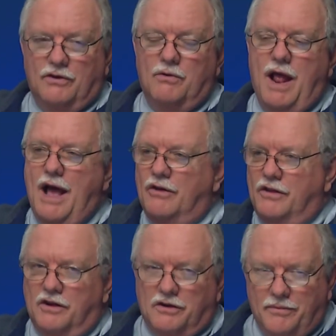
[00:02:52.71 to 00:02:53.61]
and how
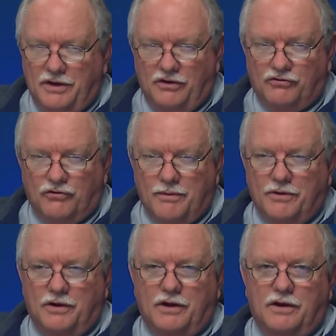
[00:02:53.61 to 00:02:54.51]
they're going to be
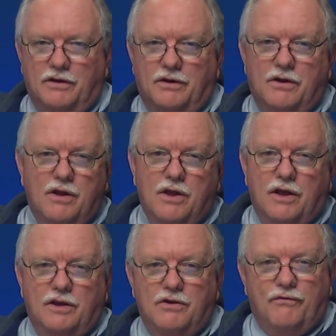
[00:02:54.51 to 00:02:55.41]
distributed, and
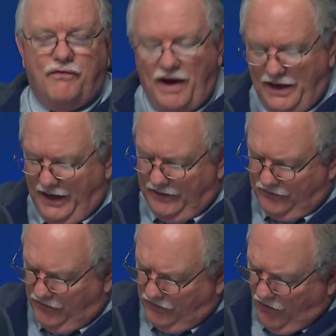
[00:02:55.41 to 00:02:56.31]
your
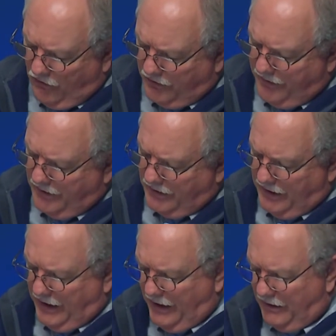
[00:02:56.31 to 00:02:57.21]
finances
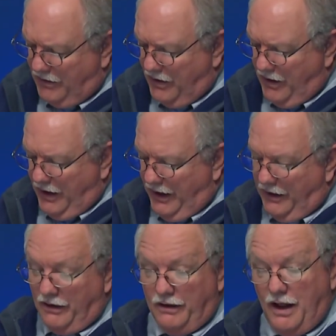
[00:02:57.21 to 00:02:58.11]
ultimately. And
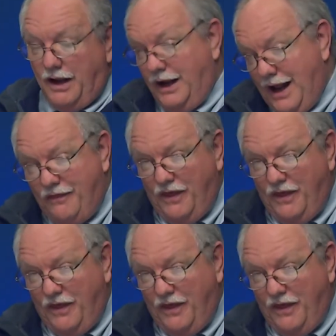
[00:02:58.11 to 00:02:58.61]
I